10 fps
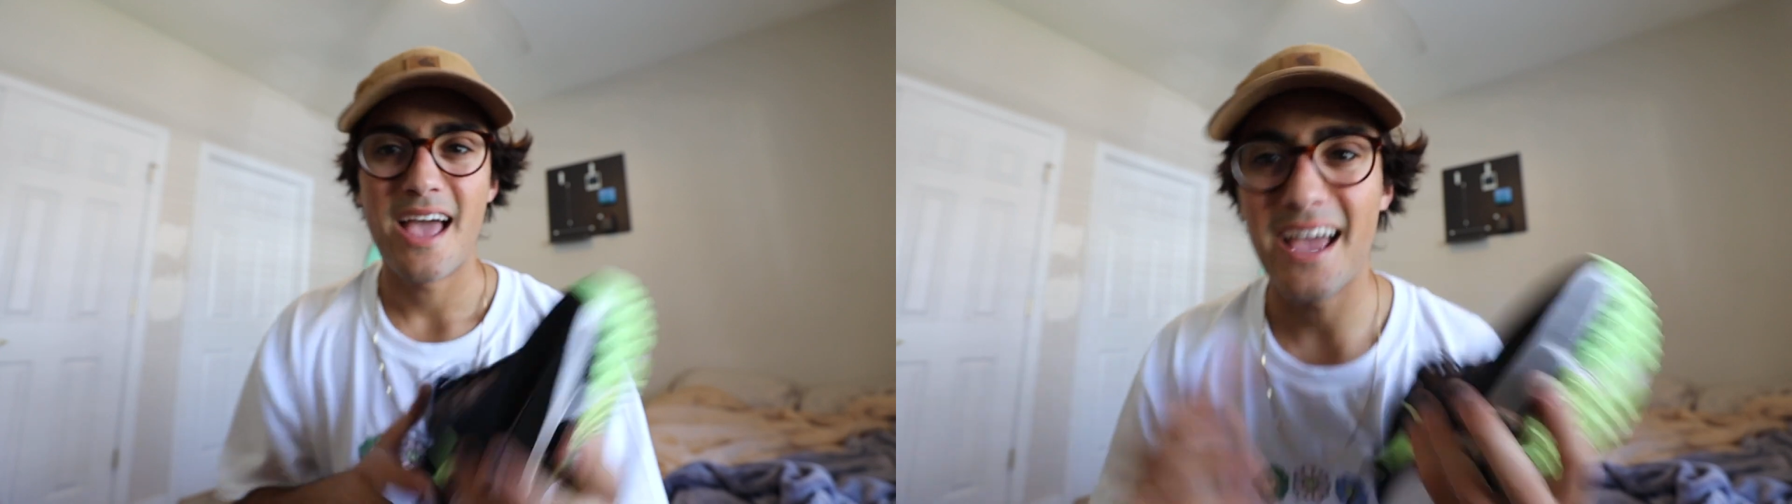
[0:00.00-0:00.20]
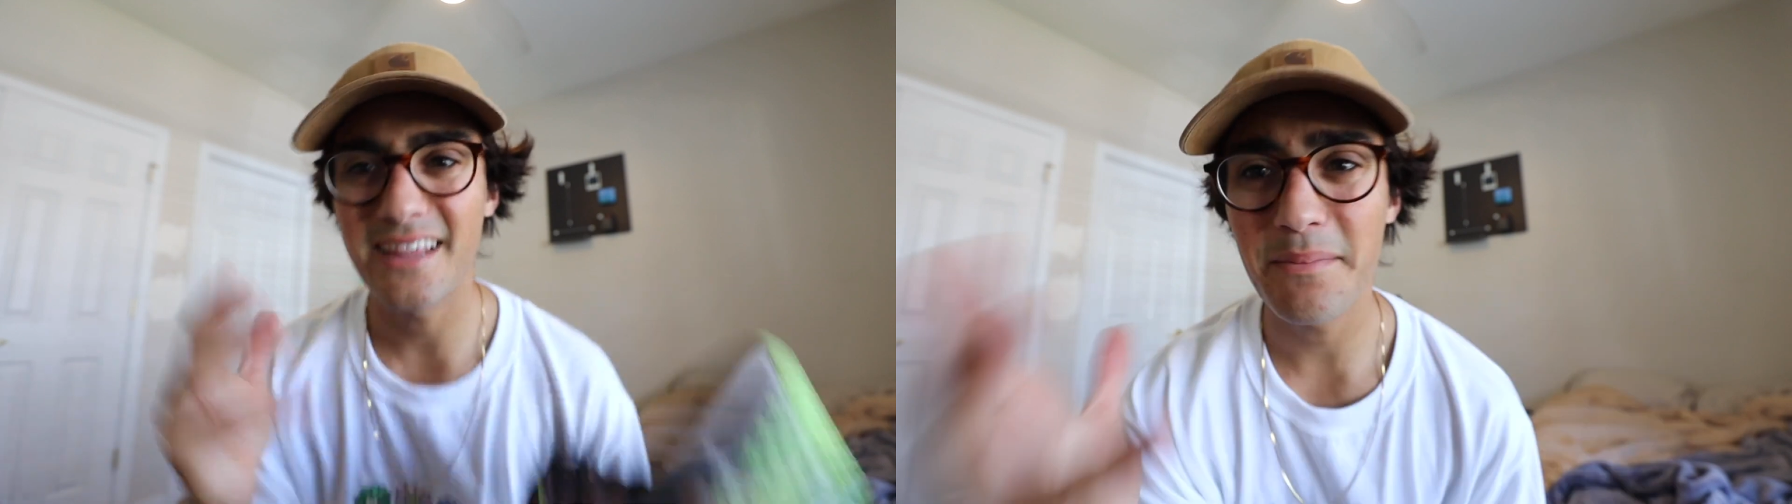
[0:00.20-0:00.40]

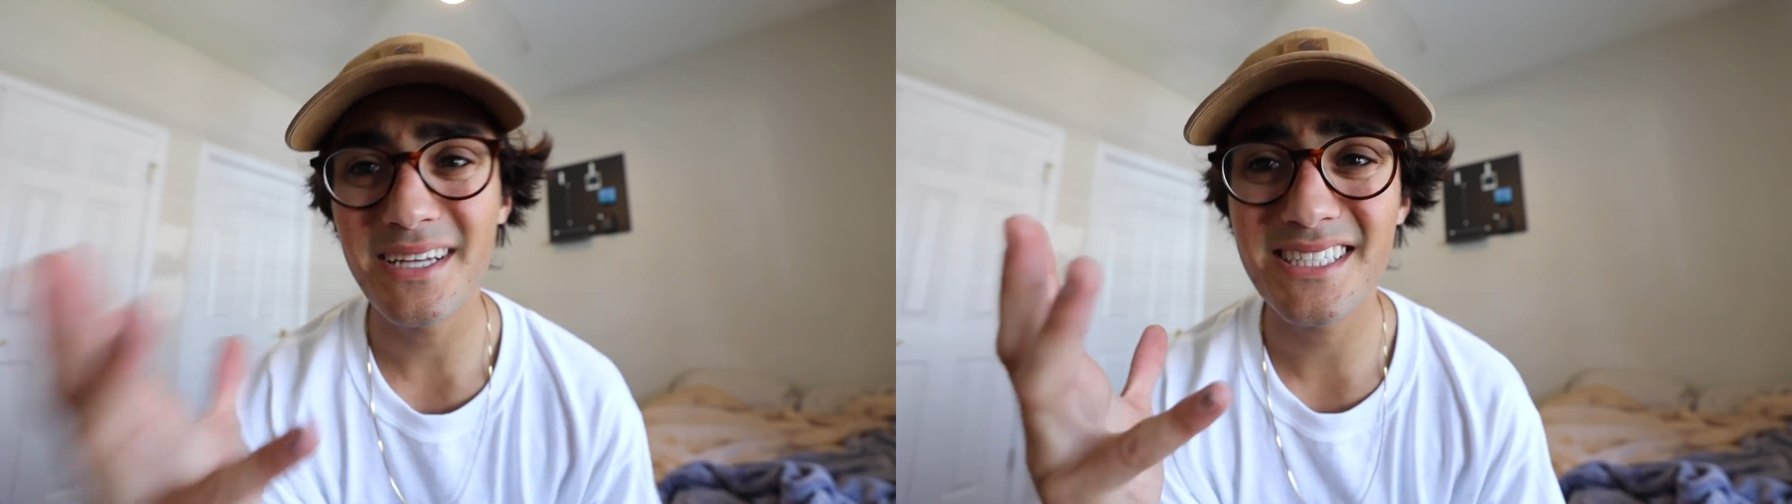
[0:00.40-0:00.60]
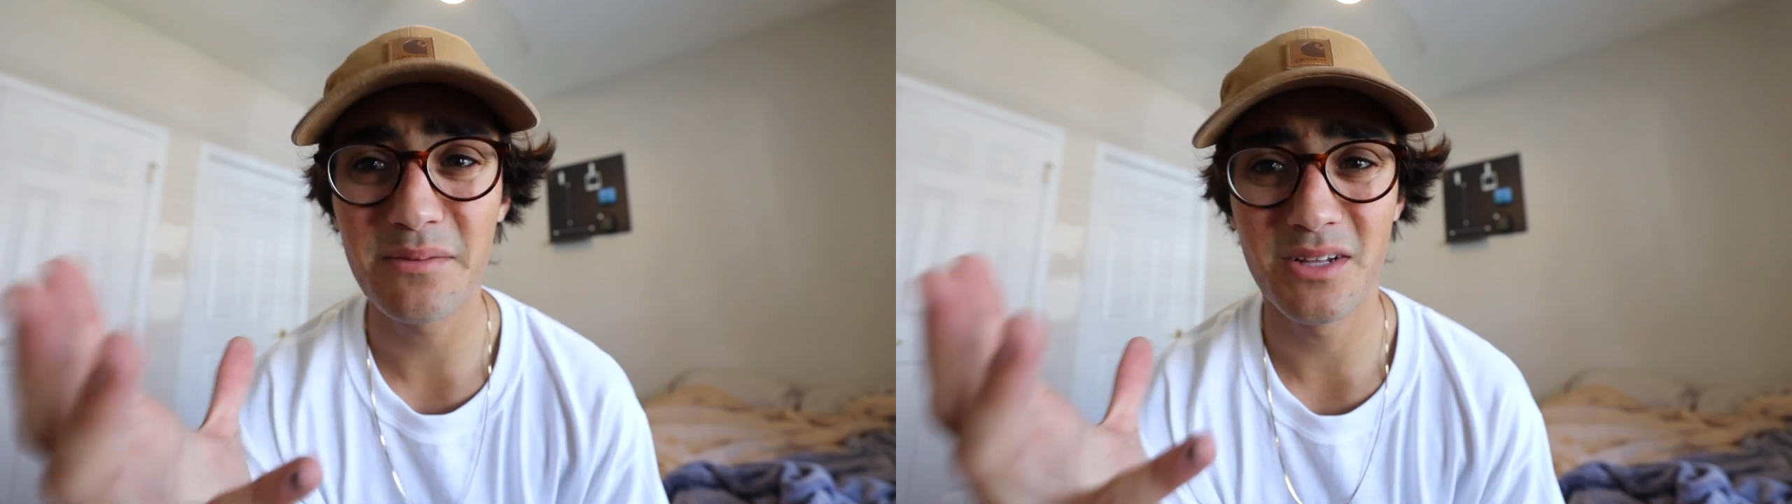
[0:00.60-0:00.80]
And that
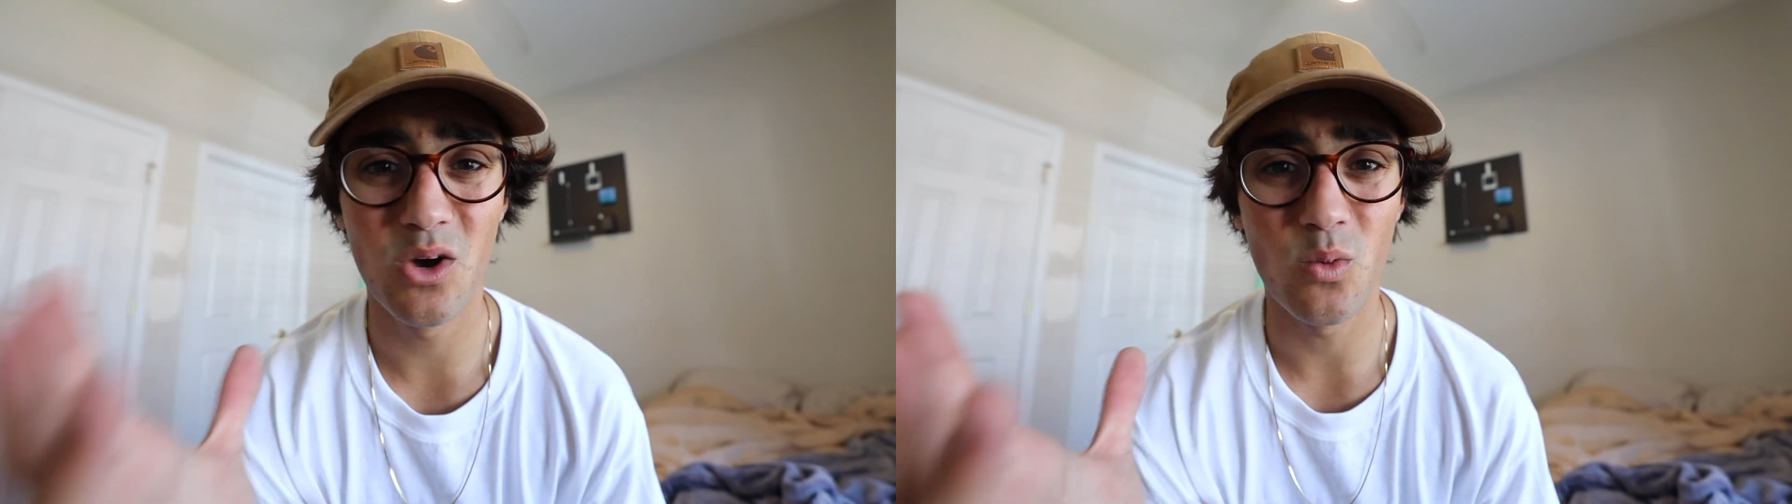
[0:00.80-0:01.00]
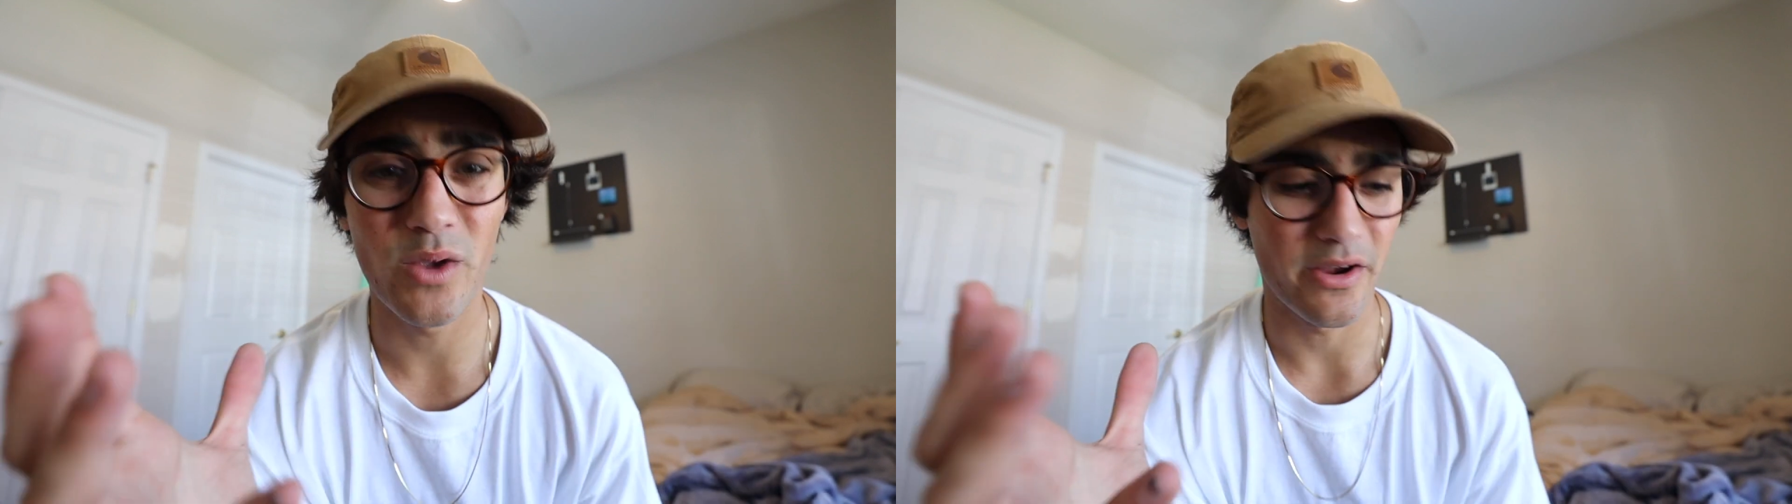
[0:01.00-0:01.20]
may seem a
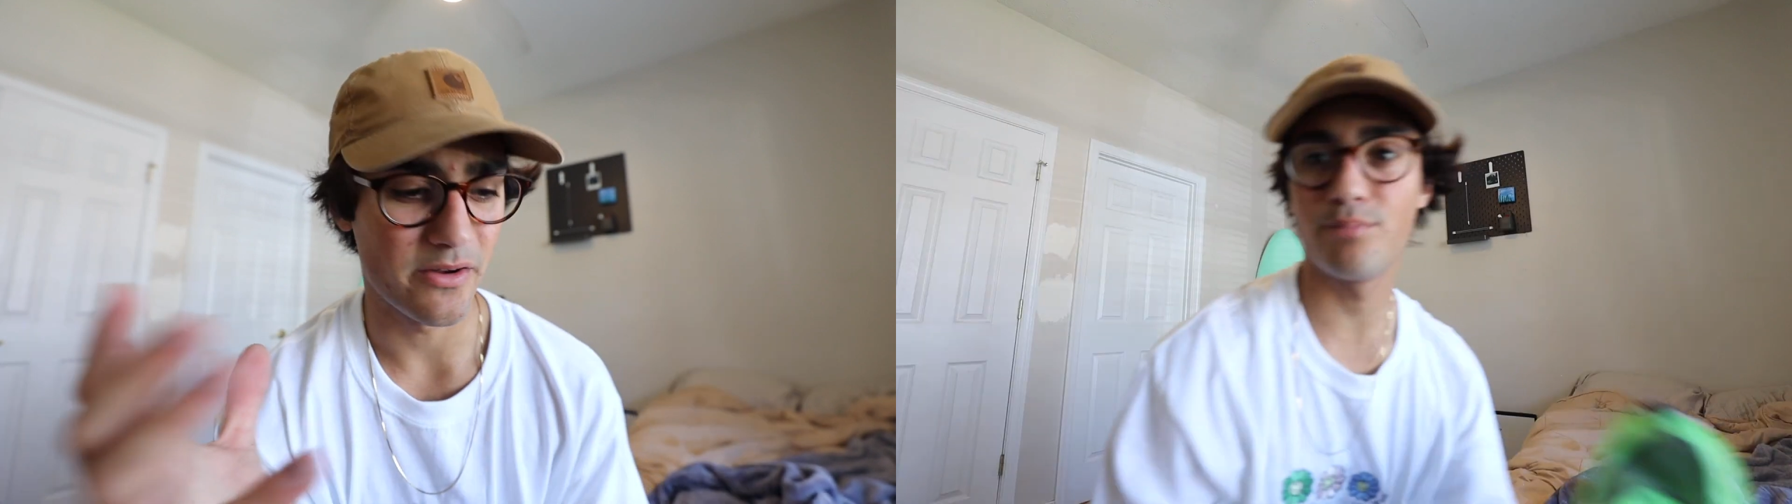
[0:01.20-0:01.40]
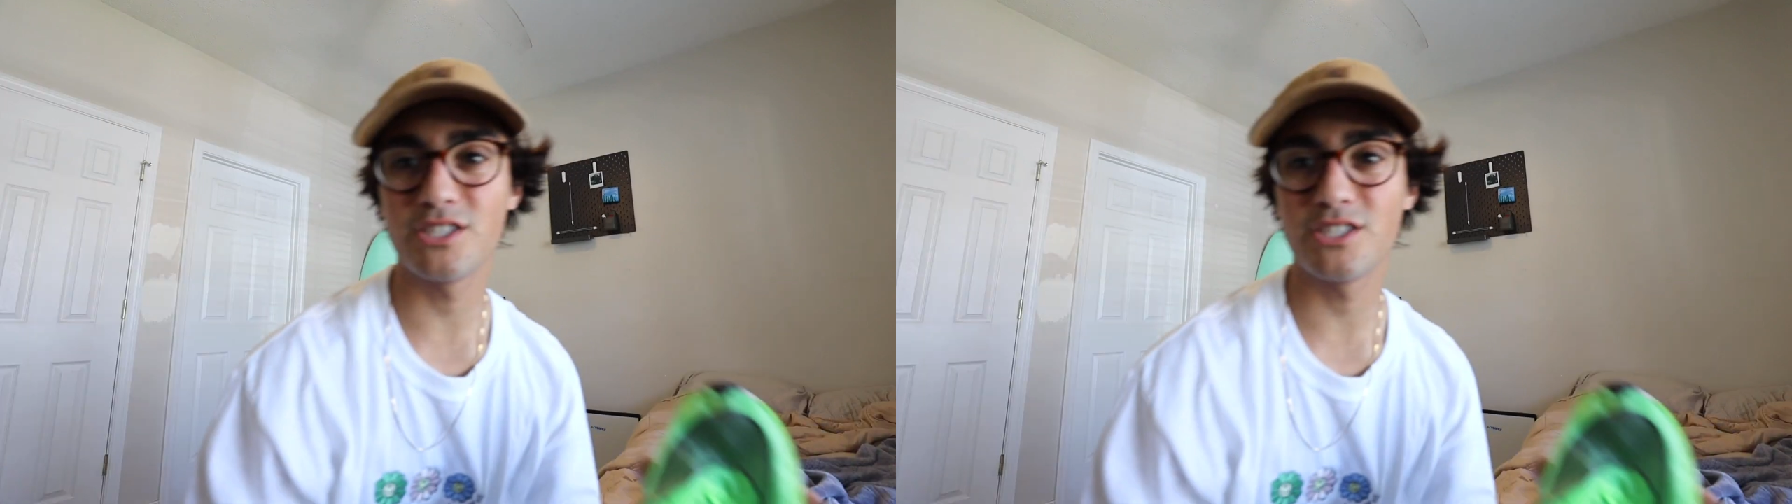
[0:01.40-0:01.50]
little weird,